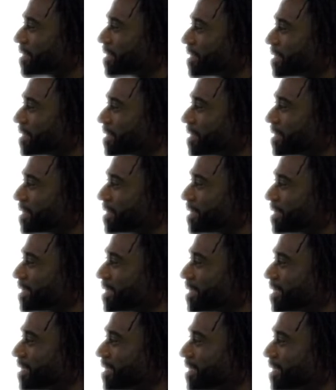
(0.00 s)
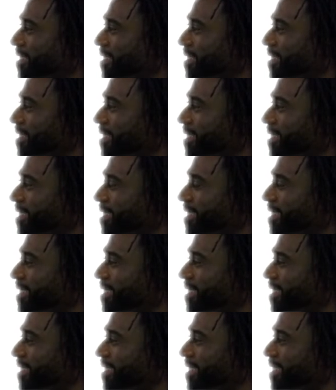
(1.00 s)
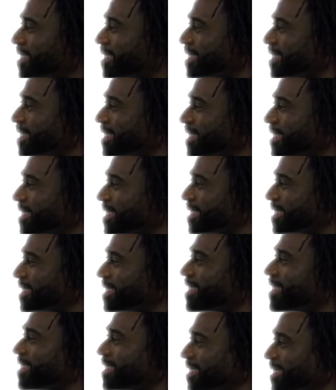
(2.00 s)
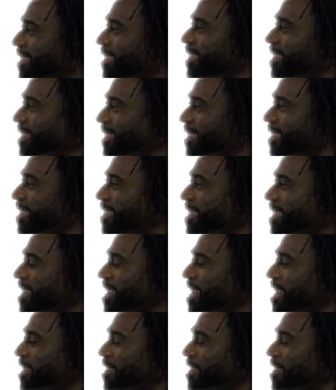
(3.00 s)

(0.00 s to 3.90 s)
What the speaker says: (not speaking)